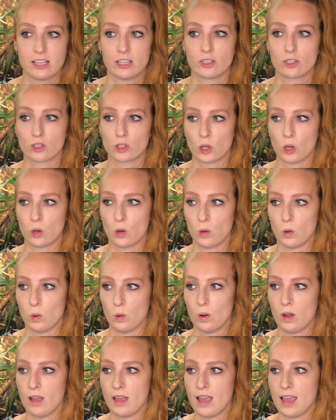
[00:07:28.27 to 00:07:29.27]

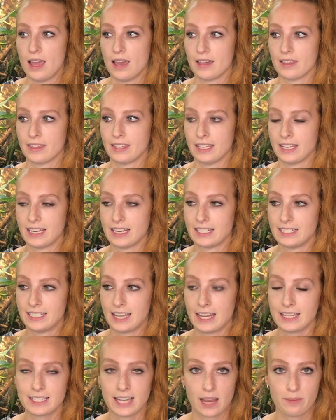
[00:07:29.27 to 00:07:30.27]
So the
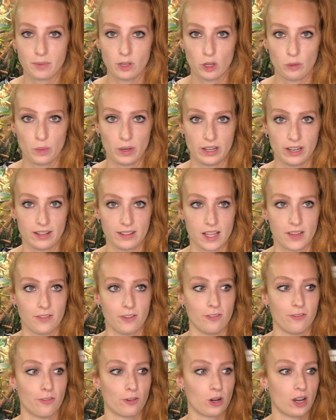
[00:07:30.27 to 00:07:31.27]
daytime humidity
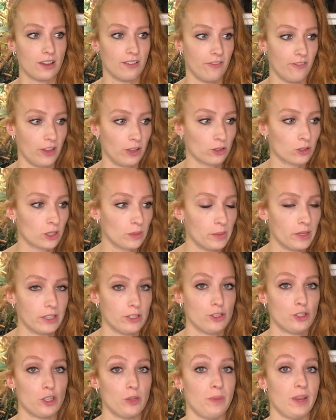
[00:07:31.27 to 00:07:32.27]
level for a veiled
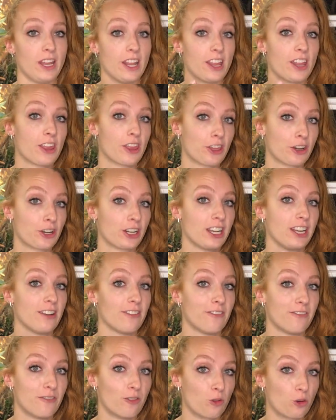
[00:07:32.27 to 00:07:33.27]
chameleon should be 30 to
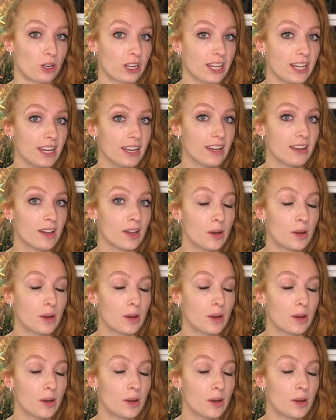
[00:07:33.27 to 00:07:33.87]
40%.